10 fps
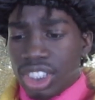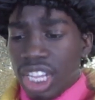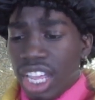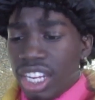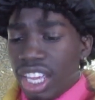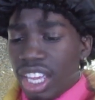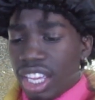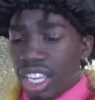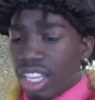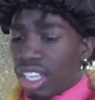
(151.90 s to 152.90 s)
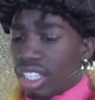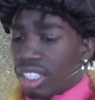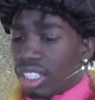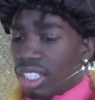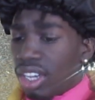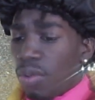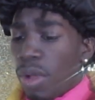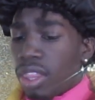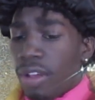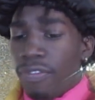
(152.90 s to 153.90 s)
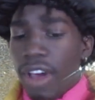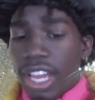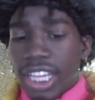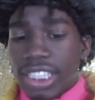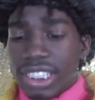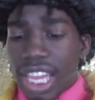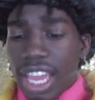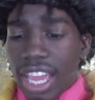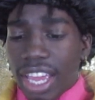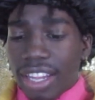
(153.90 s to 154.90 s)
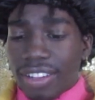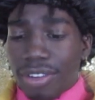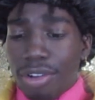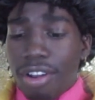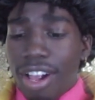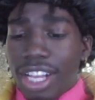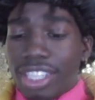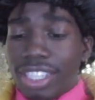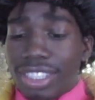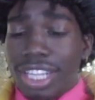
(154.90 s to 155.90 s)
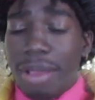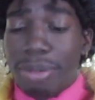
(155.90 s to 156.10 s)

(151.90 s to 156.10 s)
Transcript: Shannon, what the fuck is that? Girl, that